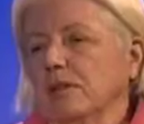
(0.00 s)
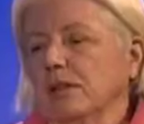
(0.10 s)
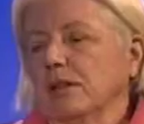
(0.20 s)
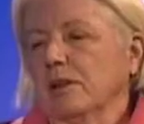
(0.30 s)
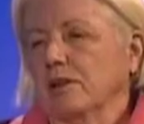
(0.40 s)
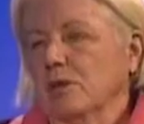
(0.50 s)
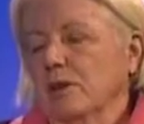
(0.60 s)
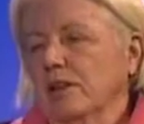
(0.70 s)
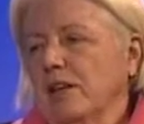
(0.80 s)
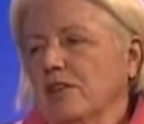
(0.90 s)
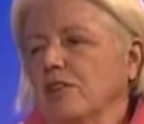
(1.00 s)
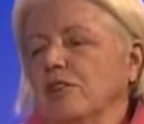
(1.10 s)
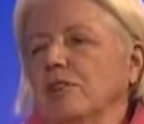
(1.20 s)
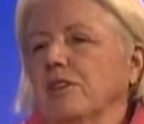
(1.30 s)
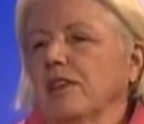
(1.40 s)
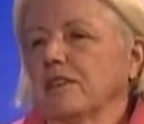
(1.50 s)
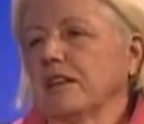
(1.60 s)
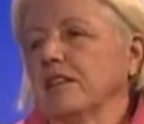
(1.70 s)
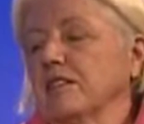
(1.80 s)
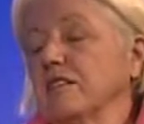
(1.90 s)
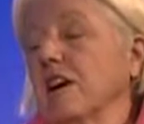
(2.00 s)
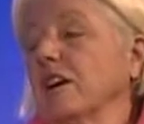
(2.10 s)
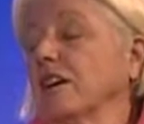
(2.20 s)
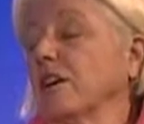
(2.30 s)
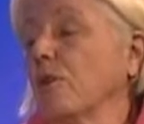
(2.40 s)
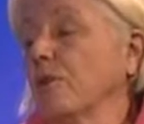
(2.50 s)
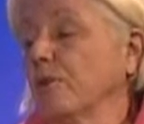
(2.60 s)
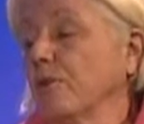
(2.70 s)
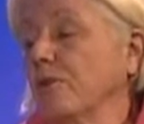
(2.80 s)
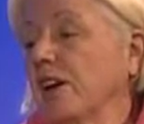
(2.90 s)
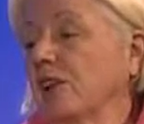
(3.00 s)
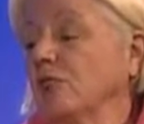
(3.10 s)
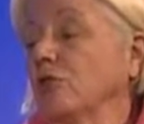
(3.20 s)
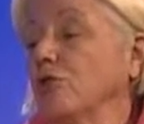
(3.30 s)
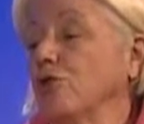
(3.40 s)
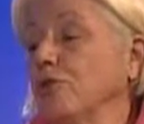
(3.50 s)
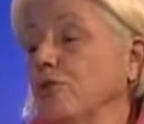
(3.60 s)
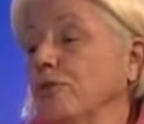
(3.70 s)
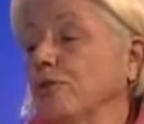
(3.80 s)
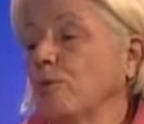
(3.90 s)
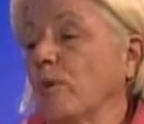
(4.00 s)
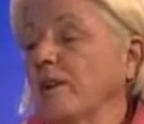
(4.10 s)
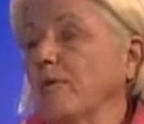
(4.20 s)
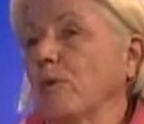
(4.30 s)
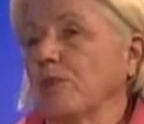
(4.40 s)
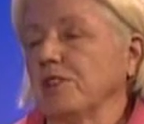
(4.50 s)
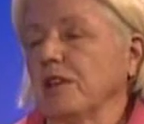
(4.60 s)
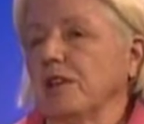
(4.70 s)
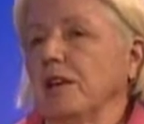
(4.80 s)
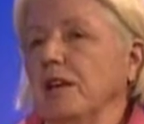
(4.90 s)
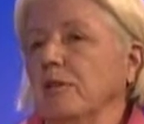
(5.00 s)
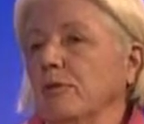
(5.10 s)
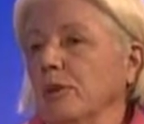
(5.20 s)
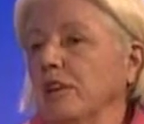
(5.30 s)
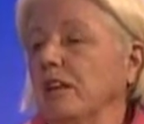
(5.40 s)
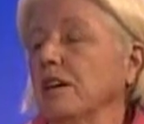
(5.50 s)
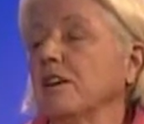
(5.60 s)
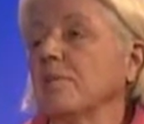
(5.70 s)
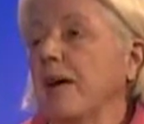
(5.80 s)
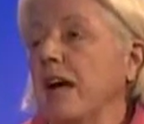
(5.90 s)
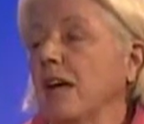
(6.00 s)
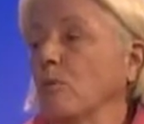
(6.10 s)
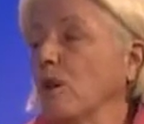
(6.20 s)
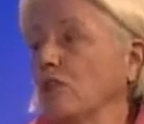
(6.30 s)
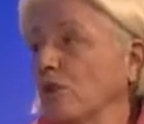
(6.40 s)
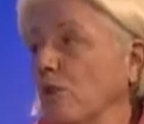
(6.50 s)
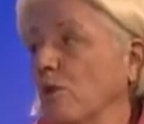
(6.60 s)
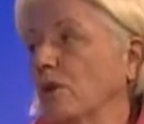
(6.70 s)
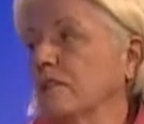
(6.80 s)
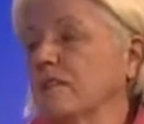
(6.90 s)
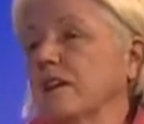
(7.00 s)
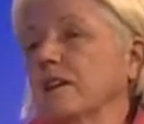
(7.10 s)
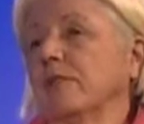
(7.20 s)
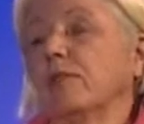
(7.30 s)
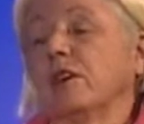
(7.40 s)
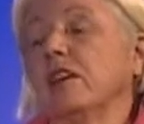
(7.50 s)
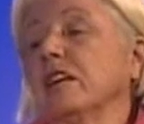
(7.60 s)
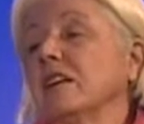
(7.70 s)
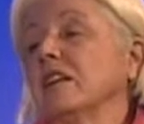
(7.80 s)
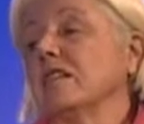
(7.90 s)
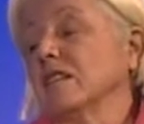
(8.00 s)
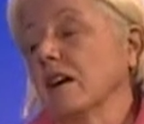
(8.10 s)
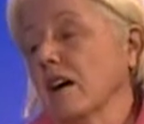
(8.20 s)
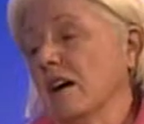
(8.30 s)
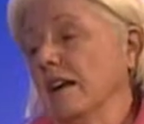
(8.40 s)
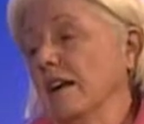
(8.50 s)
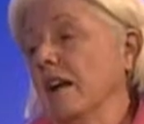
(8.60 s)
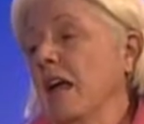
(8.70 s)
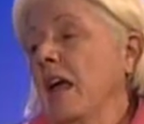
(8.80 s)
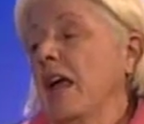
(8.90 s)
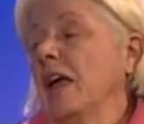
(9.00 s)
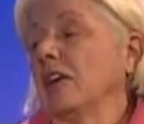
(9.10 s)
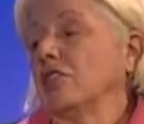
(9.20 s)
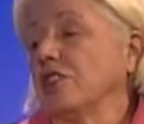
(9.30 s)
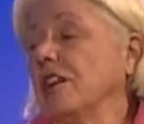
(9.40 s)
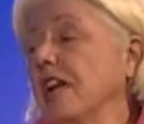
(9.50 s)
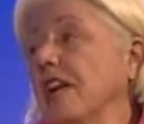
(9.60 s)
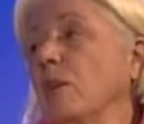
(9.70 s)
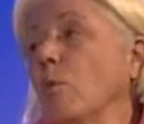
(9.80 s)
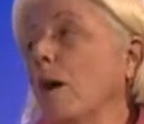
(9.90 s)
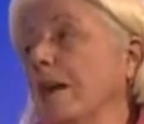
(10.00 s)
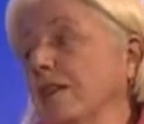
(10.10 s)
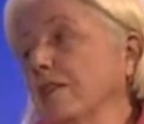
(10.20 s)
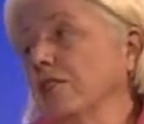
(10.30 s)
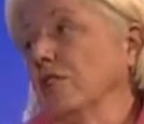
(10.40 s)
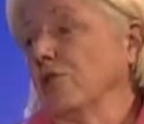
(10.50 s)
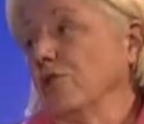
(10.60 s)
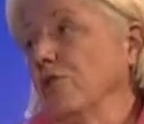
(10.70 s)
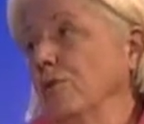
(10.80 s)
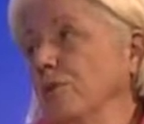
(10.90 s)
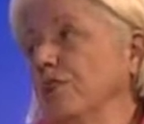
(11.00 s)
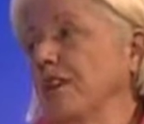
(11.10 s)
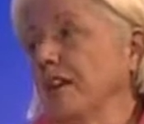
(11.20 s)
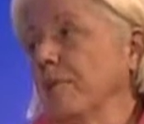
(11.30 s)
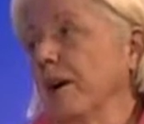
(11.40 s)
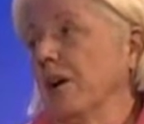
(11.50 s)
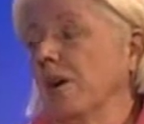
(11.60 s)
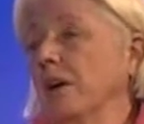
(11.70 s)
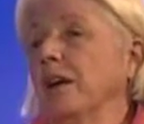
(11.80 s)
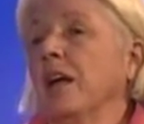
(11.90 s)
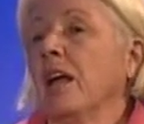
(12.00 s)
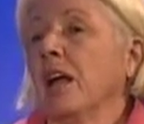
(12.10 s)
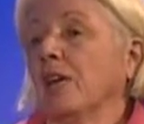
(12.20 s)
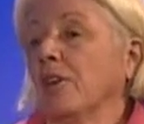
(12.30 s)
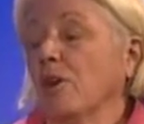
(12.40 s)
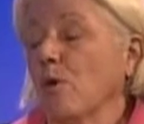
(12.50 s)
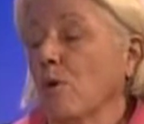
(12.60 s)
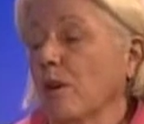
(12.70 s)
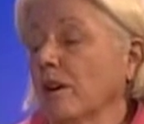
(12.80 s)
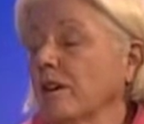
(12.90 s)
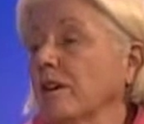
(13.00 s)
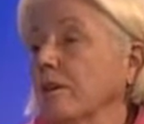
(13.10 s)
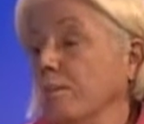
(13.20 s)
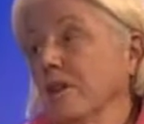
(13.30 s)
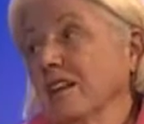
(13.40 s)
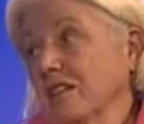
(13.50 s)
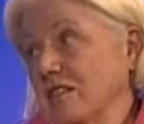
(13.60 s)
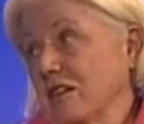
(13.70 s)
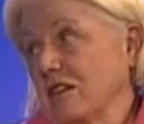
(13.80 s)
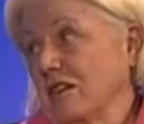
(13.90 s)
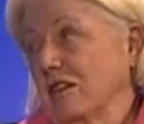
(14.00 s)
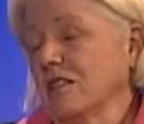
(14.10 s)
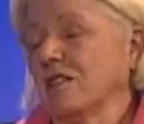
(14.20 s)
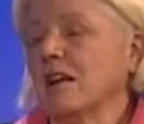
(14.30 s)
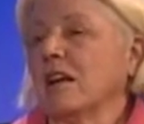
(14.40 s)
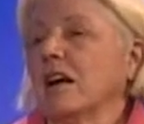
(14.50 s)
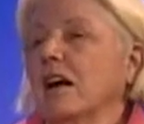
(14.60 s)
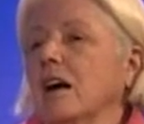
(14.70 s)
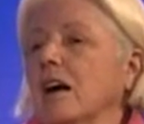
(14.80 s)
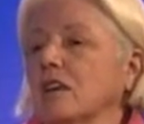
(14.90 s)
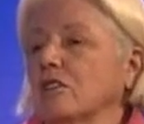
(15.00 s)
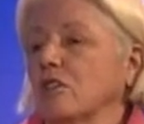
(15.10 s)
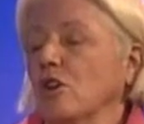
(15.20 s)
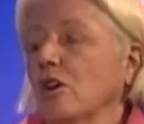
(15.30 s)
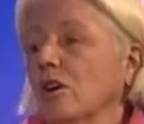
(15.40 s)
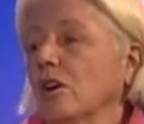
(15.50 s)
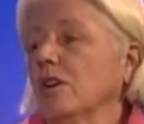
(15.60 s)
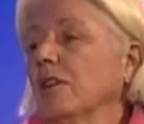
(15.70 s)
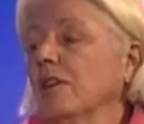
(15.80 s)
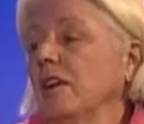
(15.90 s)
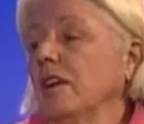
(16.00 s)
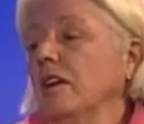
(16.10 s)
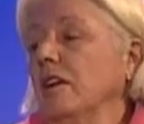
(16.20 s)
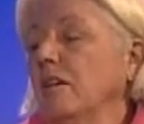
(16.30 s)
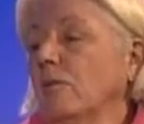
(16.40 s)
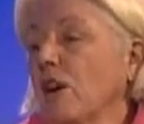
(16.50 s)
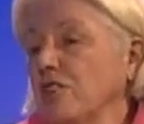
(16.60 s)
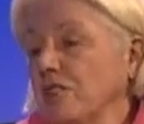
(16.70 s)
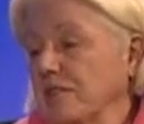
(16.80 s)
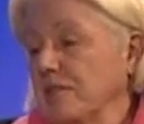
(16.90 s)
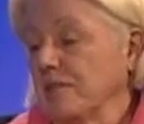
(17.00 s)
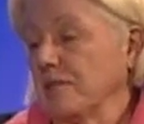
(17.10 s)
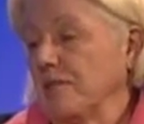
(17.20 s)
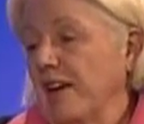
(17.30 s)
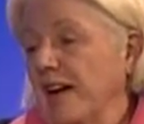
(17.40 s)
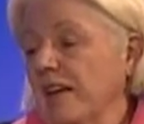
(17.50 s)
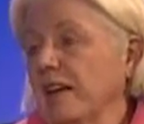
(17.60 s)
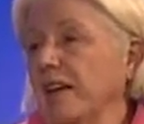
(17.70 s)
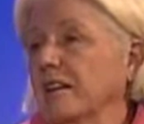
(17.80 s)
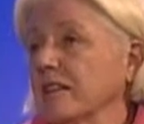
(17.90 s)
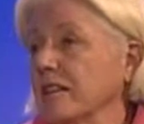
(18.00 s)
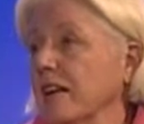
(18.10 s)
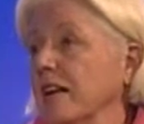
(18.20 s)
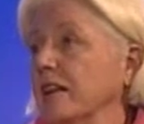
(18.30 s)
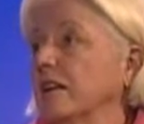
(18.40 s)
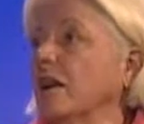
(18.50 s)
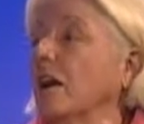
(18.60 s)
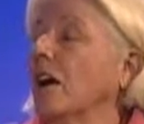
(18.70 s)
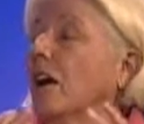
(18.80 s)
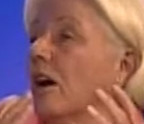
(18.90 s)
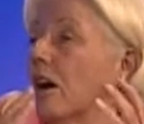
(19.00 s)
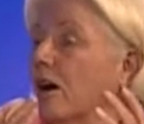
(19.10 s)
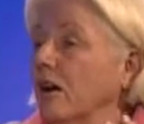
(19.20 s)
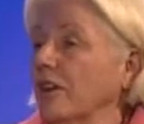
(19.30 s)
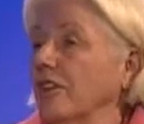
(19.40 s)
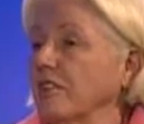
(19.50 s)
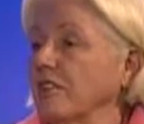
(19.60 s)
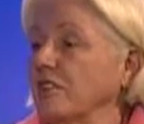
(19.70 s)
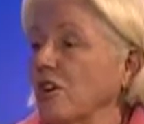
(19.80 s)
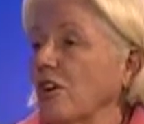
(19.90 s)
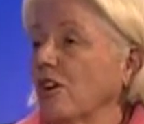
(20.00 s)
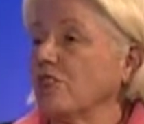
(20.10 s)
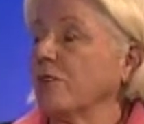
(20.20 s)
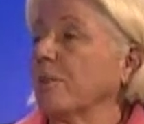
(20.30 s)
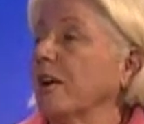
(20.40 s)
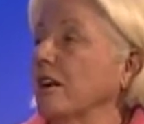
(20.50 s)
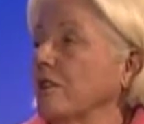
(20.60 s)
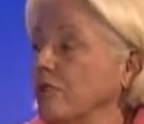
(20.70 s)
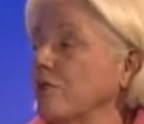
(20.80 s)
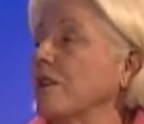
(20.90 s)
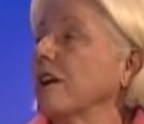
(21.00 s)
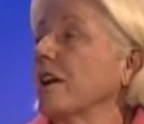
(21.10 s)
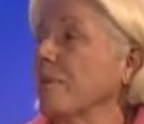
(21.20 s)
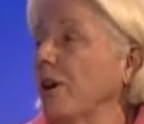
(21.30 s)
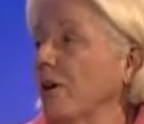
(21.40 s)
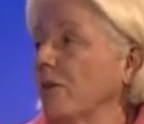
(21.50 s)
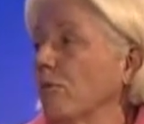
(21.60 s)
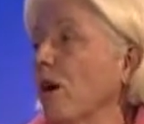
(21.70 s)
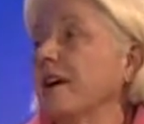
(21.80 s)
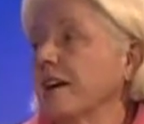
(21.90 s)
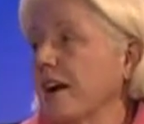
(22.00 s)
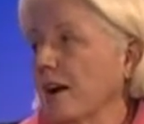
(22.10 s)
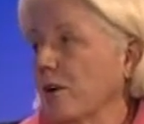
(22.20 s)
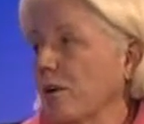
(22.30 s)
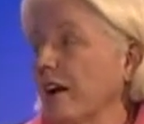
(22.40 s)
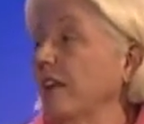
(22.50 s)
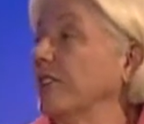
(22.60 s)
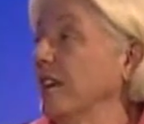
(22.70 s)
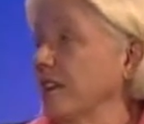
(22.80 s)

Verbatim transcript: in Illinois last year, they said it's not going to go into effect till June of 2014. And Vernita and Pat went to court and said Vernita is dying and she can't wait until June to get married. And the court, bless their hearts, uh, saw the righteousness of that and said, uh, this is a hardship case. You can get married right now, and they